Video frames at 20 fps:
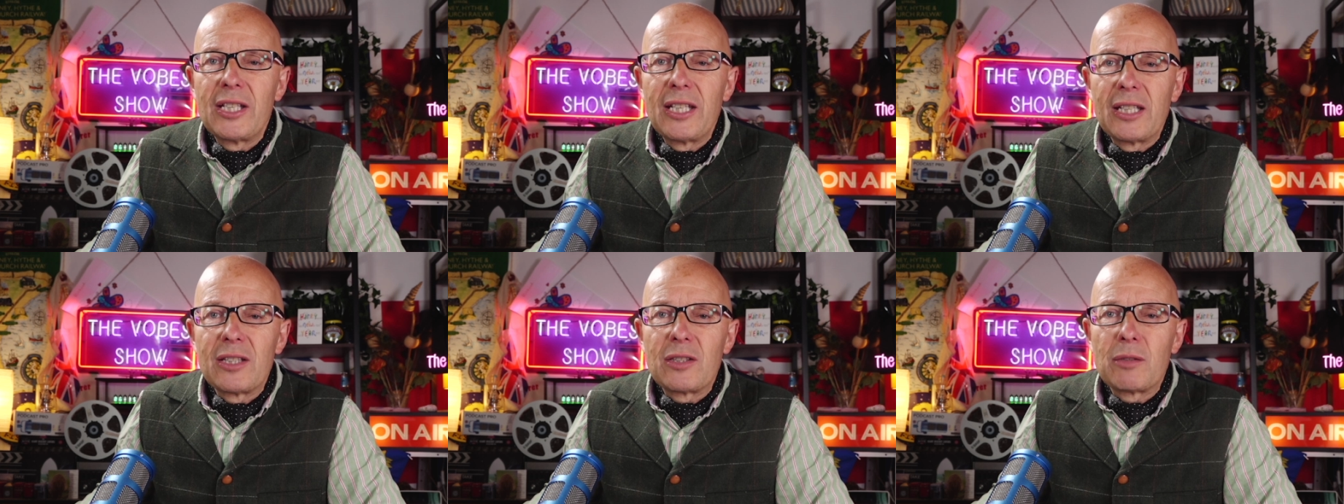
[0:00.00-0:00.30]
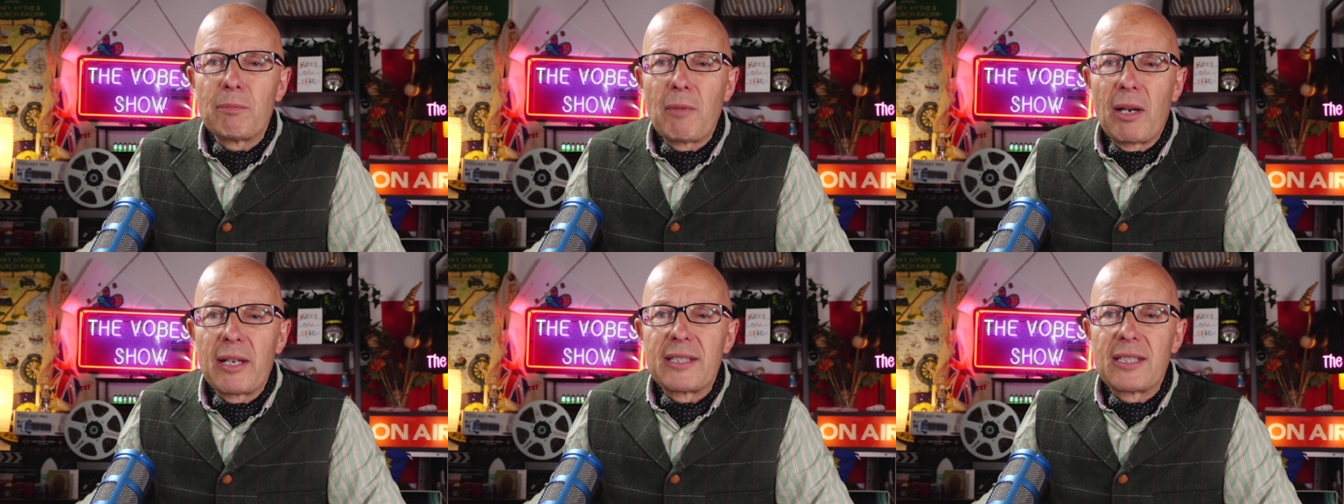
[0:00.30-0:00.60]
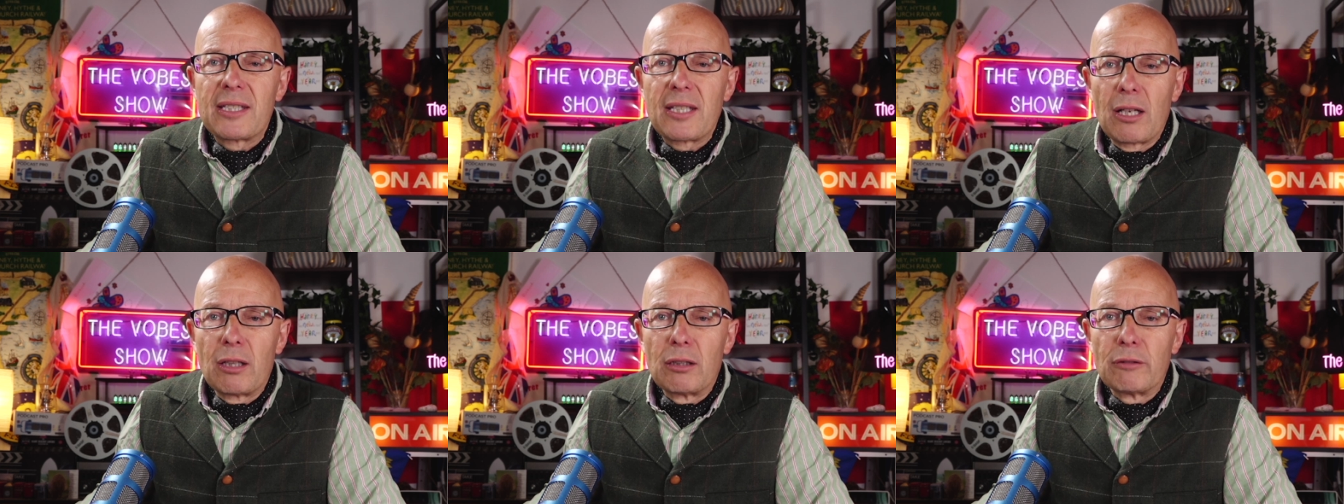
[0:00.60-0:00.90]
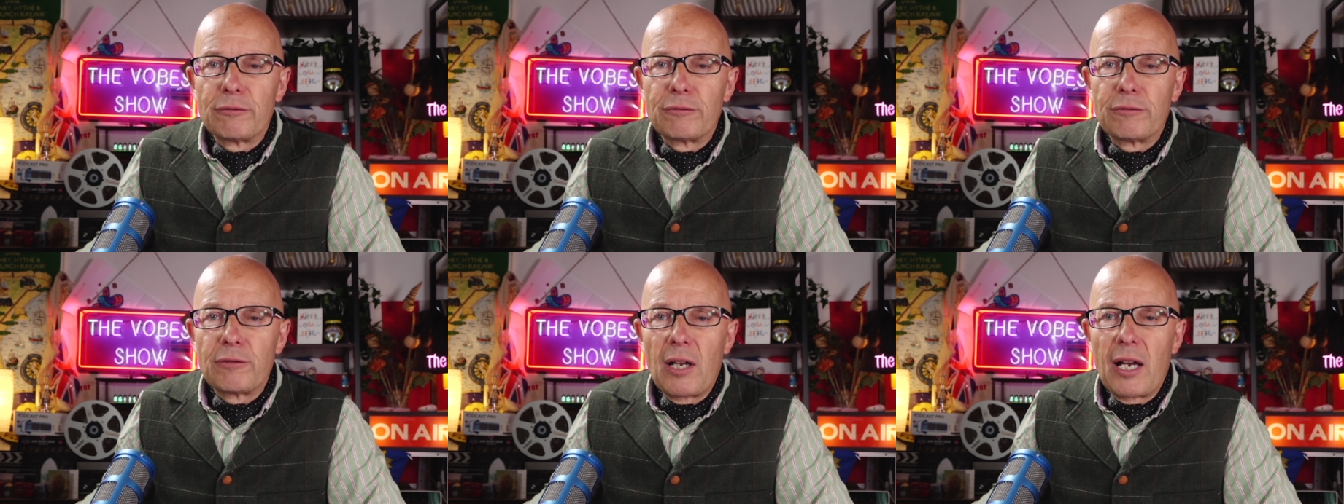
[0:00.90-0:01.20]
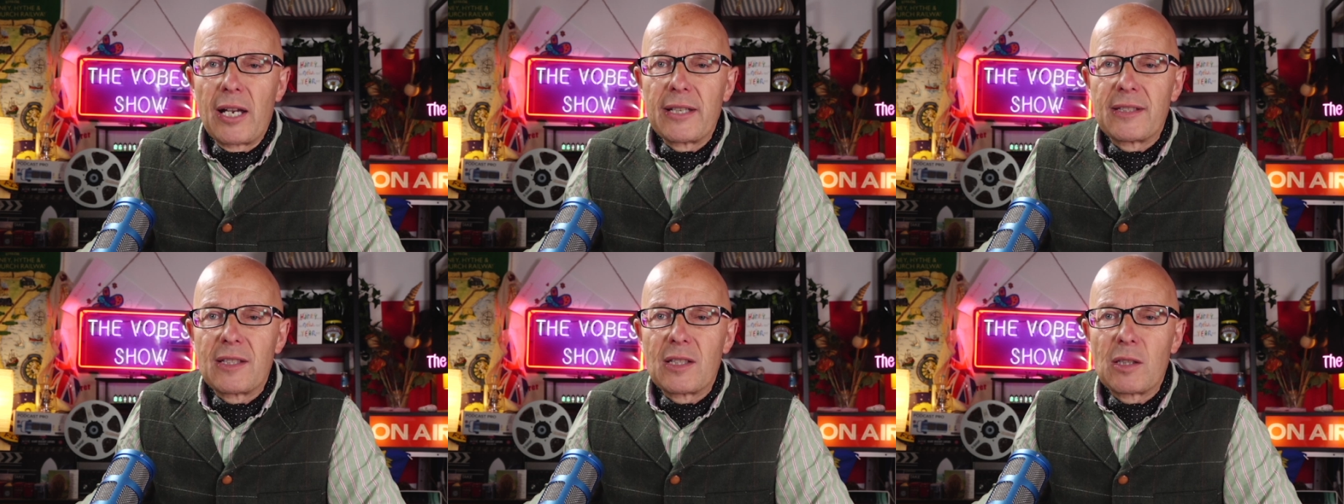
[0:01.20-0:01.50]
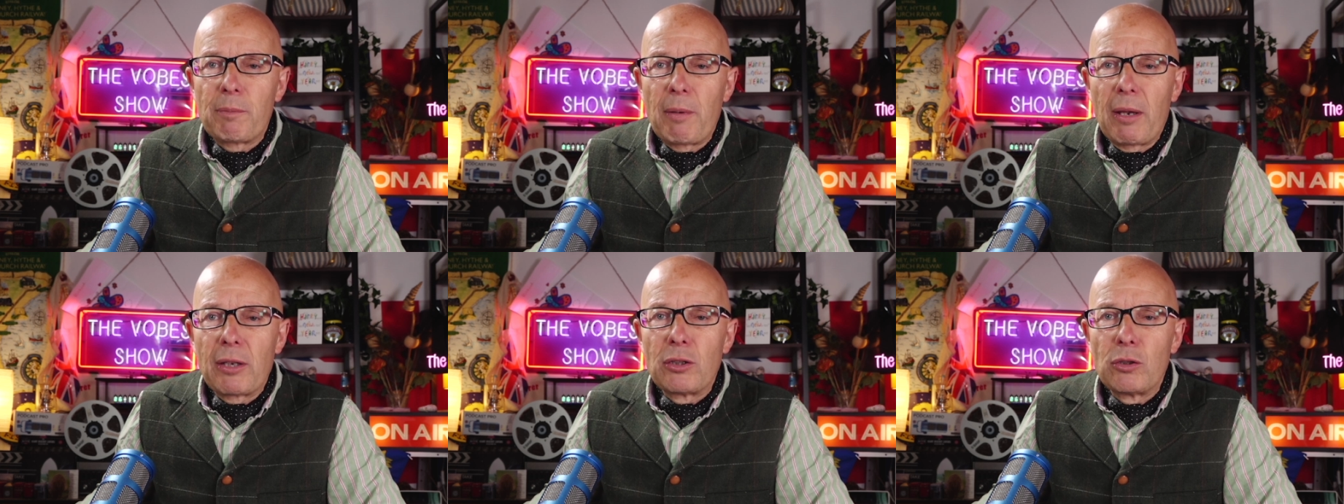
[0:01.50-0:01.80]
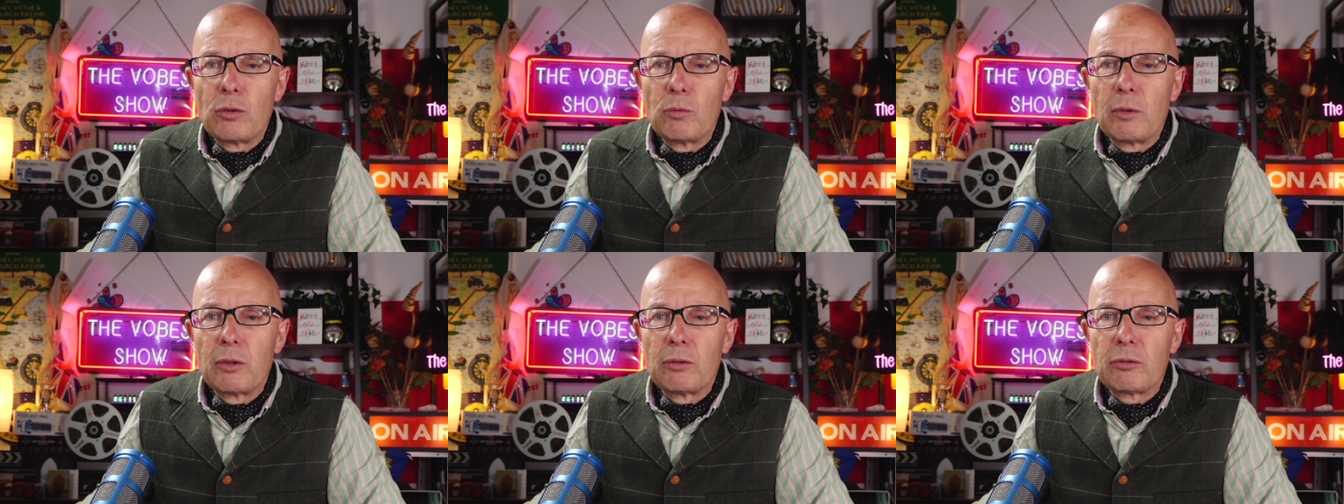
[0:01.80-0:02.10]
it myself. I suspect
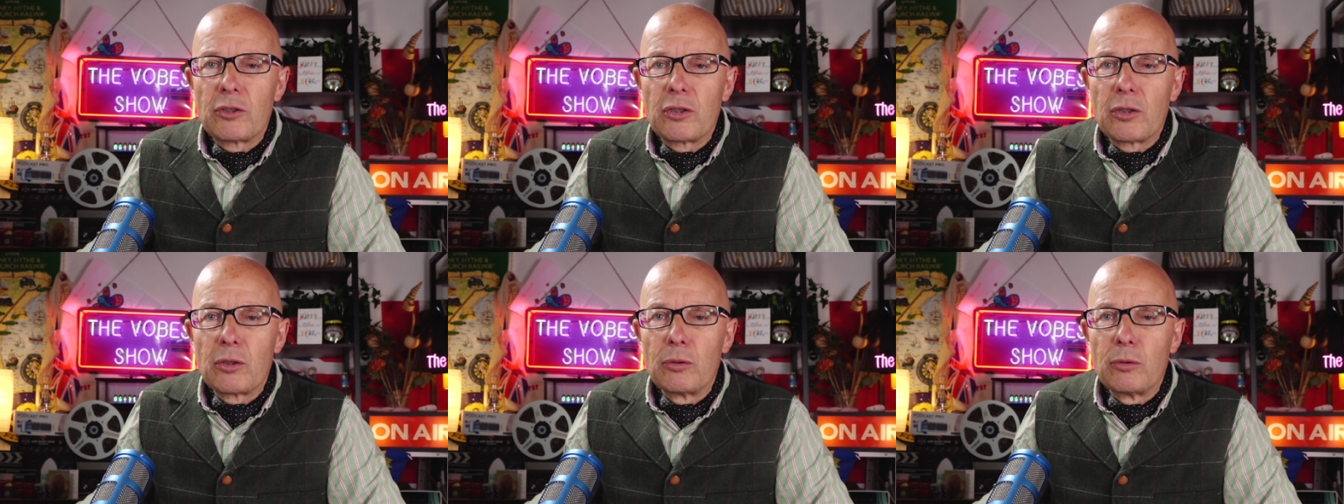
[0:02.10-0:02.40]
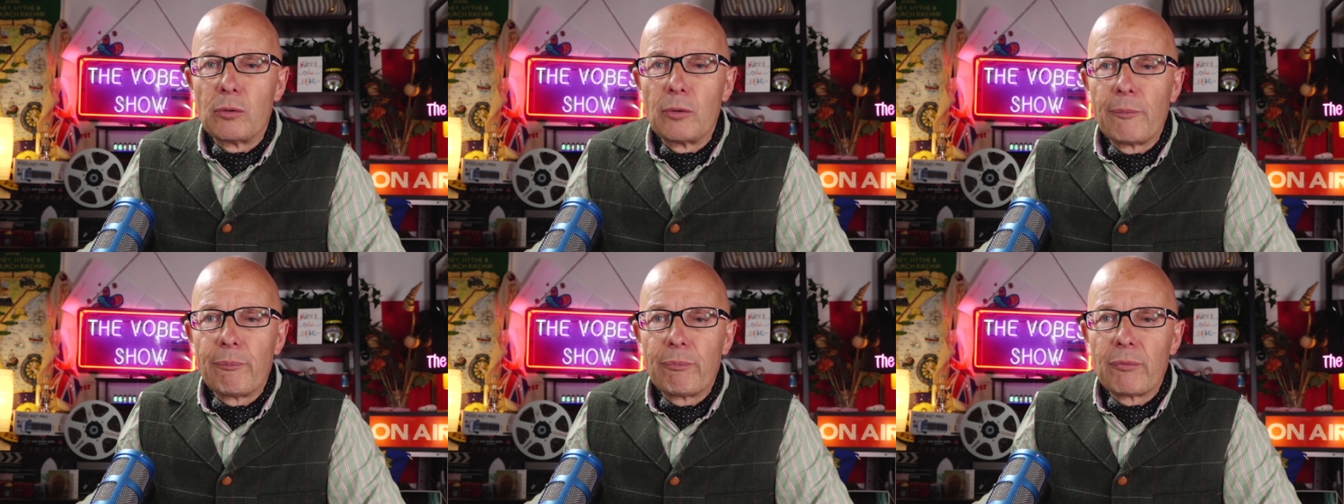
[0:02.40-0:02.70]
you will too.